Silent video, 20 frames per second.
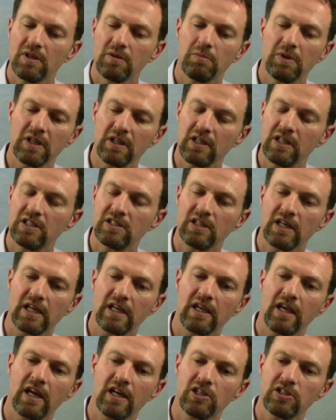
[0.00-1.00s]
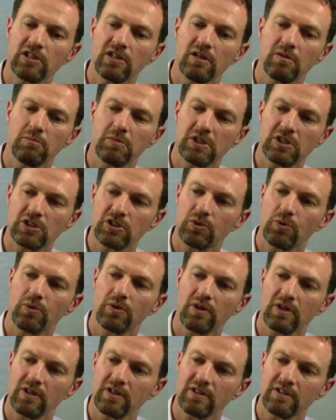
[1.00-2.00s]
ability to engage in a
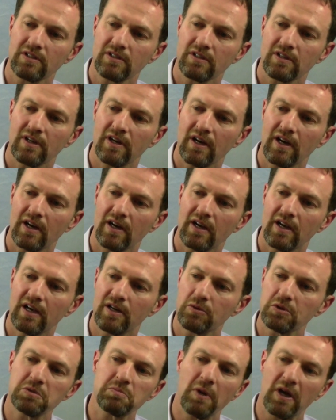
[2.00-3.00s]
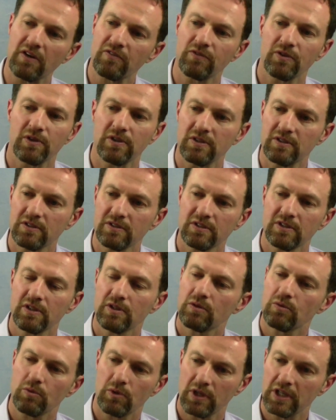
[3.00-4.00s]
mature and respectful
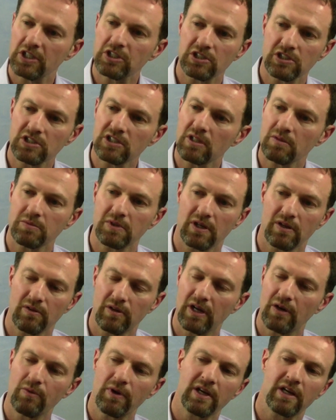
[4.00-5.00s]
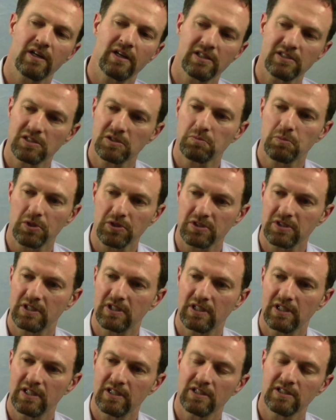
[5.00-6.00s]
relationships and recognize this
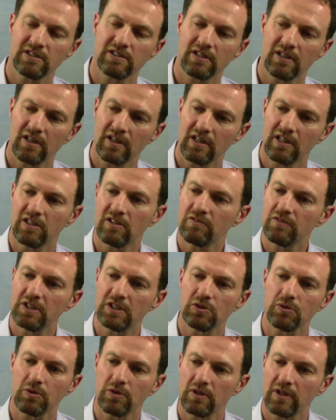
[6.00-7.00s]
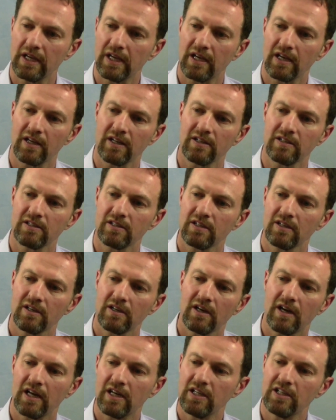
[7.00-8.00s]
person is an individual and
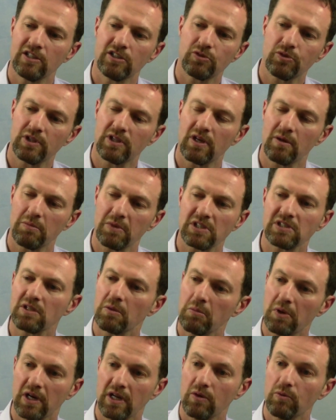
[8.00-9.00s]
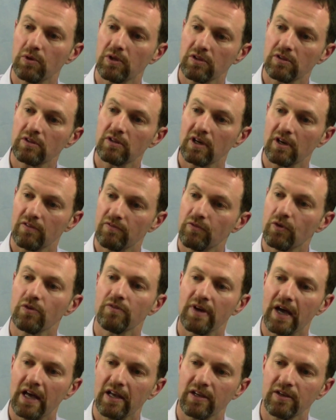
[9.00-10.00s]
I need to treat them as somebody with
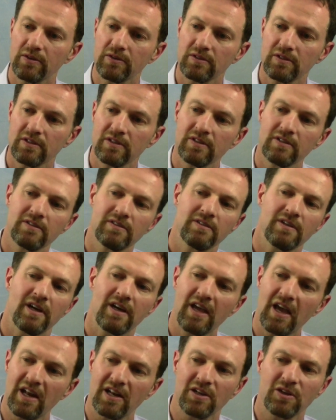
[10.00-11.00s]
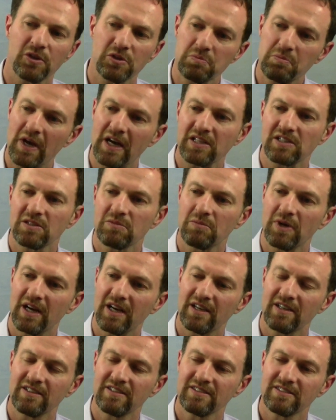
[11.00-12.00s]
full value. Again, it goes back to
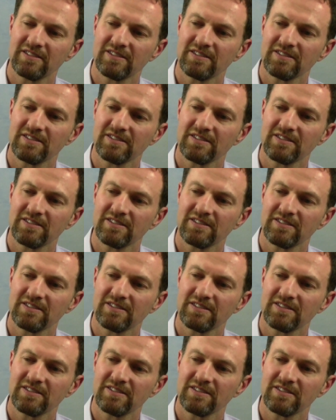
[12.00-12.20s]
my